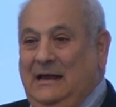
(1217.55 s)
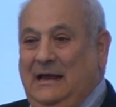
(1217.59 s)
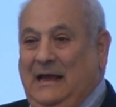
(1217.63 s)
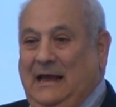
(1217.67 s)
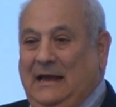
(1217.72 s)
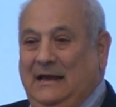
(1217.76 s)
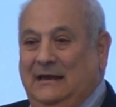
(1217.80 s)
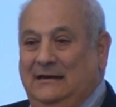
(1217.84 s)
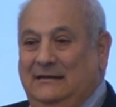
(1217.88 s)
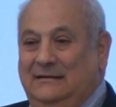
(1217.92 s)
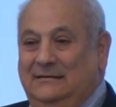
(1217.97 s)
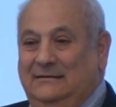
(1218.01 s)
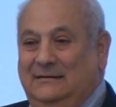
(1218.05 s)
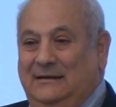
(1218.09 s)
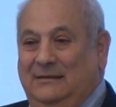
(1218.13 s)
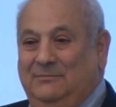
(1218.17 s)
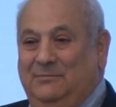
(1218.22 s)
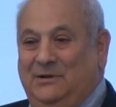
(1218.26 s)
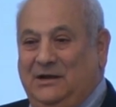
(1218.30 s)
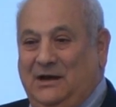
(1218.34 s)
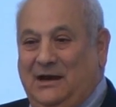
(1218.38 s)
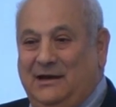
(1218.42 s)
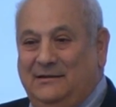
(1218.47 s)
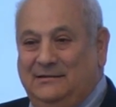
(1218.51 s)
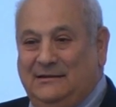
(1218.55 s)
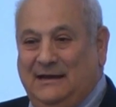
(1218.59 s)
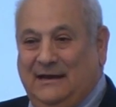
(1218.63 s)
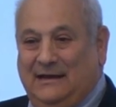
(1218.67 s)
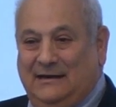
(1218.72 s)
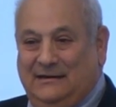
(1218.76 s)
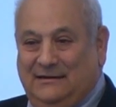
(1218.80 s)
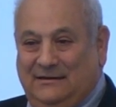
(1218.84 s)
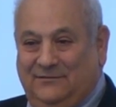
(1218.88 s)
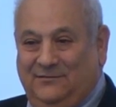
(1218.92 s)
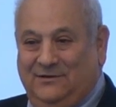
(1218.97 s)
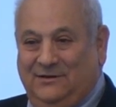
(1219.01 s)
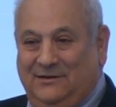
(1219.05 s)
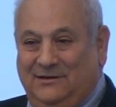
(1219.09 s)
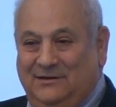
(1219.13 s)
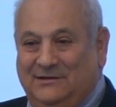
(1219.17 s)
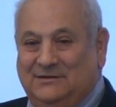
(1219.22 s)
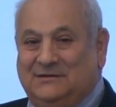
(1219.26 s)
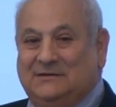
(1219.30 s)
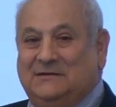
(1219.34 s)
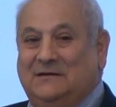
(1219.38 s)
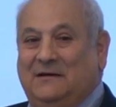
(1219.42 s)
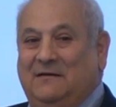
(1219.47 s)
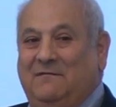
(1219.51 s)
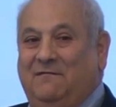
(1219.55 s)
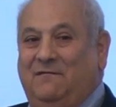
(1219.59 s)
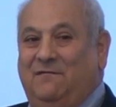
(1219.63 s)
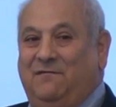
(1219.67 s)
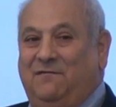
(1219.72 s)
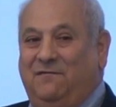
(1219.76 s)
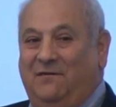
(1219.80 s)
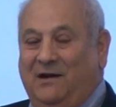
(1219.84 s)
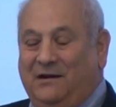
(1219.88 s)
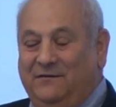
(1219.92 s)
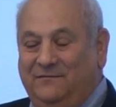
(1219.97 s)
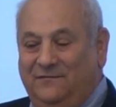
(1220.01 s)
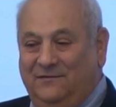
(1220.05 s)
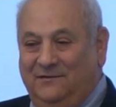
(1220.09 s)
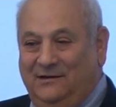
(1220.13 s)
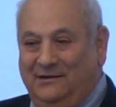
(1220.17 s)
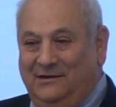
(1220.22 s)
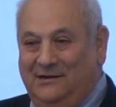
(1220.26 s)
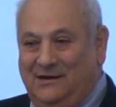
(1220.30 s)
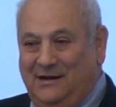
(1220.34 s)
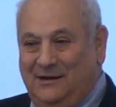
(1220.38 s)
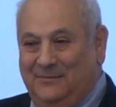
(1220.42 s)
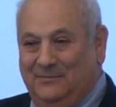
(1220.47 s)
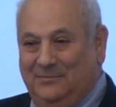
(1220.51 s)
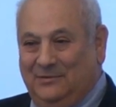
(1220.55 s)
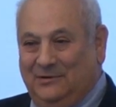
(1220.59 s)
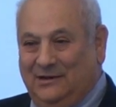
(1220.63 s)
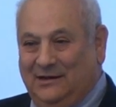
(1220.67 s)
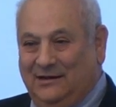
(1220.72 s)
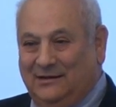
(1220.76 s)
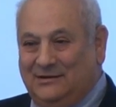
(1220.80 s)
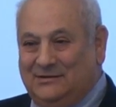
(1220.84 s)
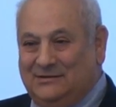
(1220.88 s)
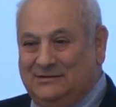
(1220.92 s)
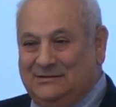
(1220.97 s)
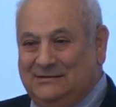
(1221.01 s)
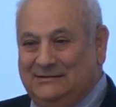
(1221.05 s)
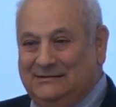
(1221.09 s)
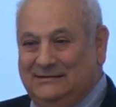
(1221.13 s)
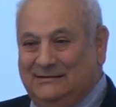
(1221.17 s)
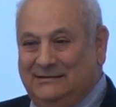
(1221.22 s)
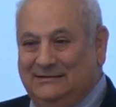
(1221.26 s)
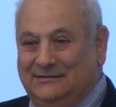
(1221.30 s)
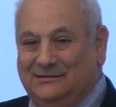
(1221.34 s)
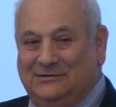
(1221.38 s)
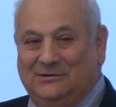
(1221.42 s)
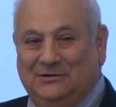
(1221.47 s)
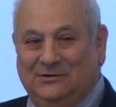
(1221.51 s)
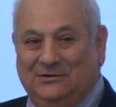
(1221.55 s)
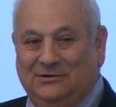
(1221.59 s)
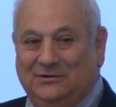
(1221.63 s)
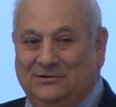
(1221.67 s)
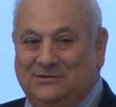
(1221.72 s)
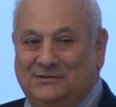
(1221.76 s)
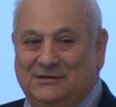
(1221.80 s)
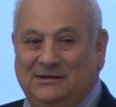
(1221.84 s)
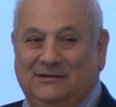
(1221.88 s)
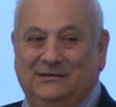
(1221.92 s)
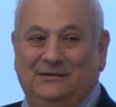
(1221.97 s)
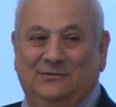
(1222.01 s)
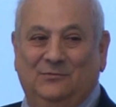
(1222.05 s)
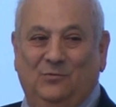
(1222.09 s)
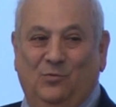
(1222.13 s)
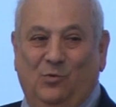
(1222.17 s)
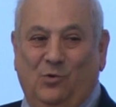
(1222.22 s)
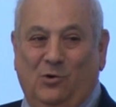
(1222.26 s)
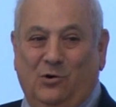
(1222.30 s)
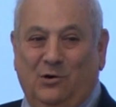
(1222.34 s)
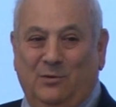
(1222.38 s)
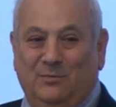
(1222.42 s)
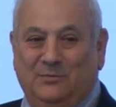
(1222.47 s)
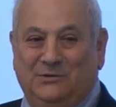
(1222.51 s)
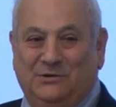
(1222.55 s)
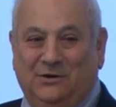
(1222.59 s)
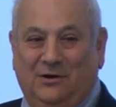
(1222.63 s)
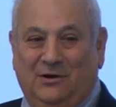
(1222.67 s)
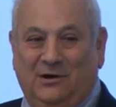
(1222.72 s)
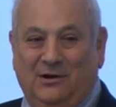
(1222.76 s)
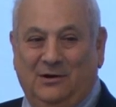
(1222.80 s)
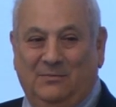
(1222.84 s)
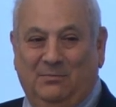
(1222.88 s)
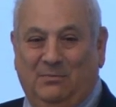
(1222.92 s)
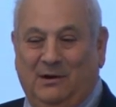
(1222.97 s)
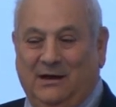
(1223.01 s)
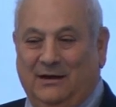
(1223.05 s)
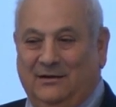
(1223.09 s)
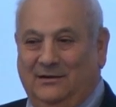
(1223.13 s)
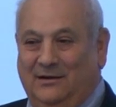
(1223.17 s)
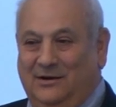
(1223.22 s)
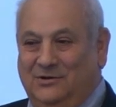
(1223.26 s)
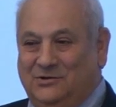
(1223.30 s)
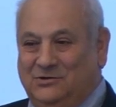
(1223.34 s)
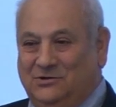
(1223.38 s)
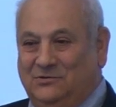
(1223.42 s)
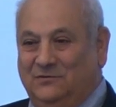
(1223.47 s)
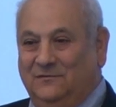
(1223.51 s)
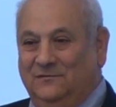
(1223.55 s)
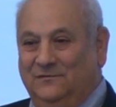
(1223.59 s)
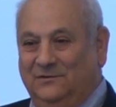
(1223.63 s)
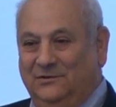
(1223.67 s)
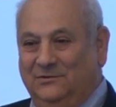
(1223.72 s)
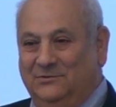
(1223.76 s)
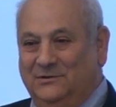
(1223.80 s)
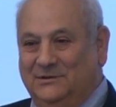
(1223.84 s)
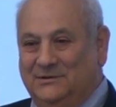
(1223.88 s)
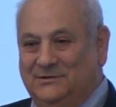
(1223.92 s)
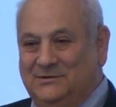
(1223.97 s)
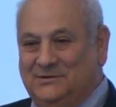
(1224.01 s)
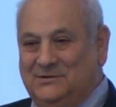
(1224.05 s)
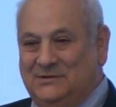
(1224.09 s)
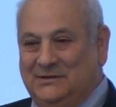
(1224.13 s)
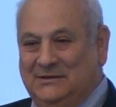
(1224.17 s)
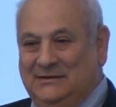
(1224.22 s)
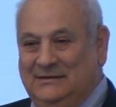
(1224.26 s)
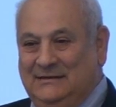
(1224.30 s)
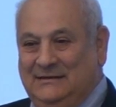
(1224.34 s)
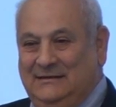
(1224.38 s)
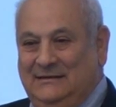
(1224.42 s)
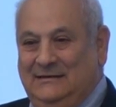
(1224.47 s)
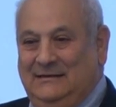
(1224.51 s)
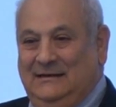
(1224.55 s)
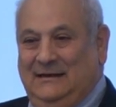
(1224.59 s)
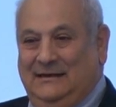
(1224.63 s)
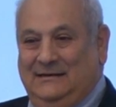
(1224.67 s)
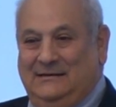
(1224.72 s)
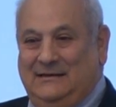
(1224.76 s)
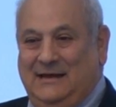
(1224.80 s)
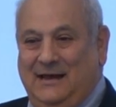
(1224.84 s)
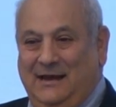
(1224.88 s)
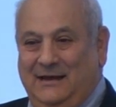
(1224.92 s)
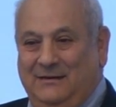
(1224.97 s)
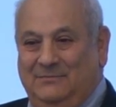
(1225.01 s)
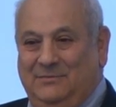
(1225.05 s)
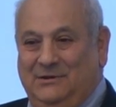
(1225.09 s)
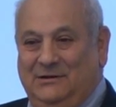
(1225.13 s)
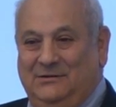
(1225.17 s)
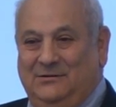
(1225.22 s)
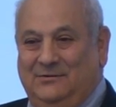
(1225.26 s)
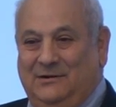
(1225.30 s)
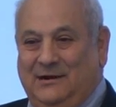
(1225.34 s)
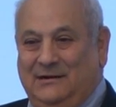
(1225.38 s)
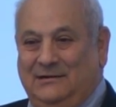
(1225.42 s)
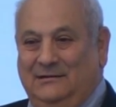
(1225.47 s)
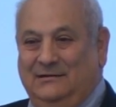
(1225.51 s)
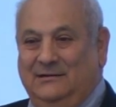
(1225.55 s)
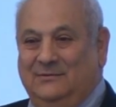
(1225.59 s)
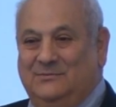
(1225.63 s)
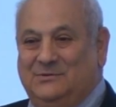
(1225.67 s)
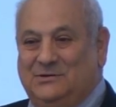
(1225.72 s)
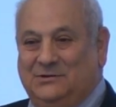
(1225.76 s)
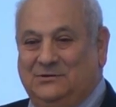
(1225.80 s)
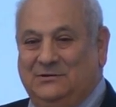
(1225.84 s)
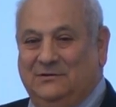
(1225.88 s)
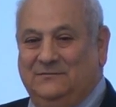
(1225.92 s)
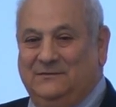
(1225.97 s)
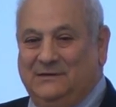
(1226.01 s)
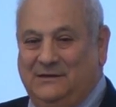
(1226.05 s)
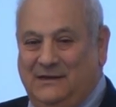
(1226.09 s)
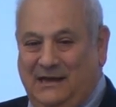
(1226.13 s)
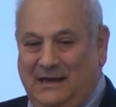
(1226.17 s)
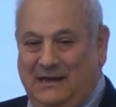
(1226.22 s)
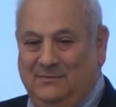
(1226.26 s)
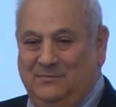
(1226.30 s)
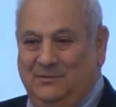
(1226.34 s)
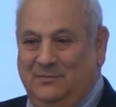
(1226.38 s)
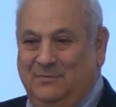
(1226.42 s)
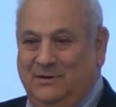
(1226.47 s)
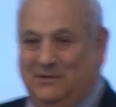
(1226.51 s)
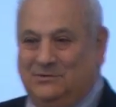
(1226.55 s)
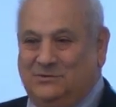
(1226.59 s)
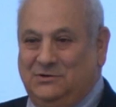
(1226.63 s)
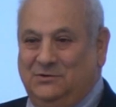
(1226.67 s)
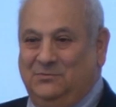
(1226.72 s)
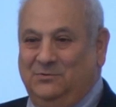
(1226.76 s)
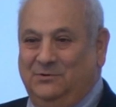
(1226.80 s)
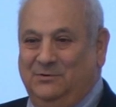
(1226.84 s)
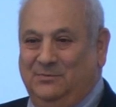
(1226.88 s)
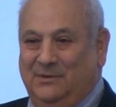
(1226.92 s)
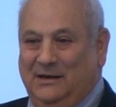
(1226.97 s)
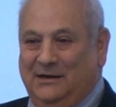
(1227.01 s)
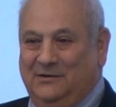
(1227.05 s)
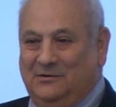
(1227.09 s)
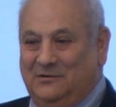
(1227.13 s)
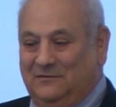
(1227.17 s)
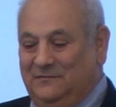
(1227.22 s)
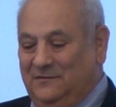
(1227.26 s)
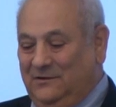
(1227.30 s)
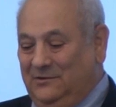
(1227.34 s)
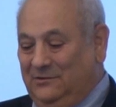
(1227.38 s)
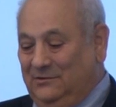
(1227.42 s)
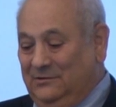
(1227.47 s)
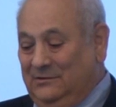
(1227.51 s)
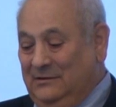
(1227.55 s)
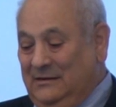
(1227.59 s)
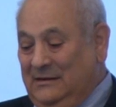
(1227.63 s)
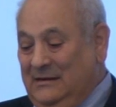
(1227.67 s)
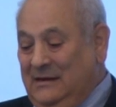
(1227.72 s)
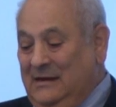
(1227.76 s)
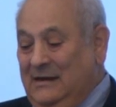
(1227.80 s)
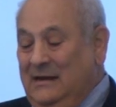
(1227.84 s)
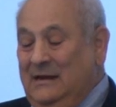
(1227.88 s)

And beyond that, everything is frightfully complex. It occurs in warm, dark biological fluids. It can't be directly observed. It can't be measured with a microphone.